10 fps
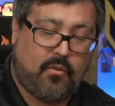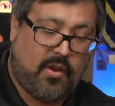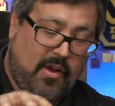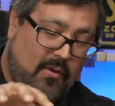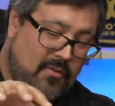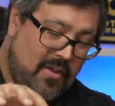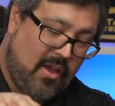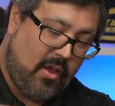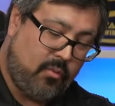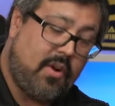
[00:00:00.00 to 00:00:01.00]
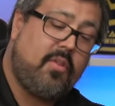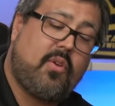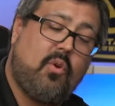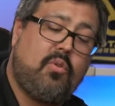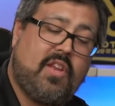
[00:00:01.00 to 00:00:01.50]
you know, one of the
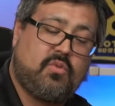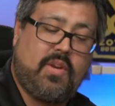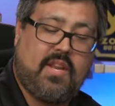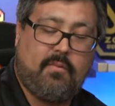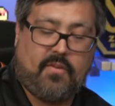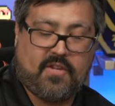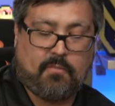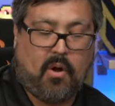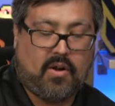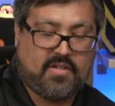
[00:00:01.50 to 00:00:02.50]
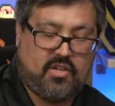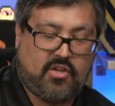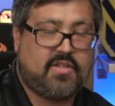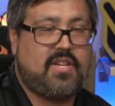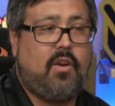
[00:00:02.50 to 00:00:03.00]
cool things we did with this box is you can
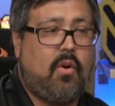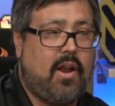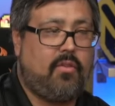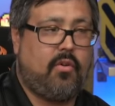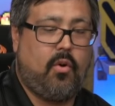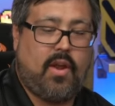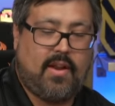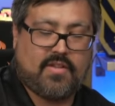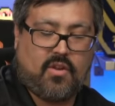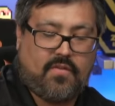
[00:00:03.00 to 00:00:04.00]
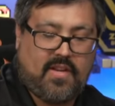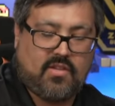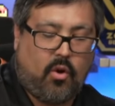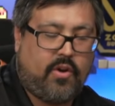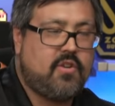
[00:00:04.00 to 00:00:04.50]
see right through it, and it's got these
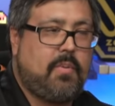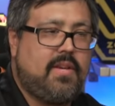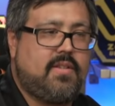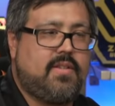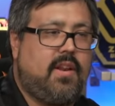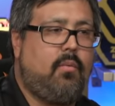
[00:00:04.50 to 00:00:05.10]
orange pieces in it.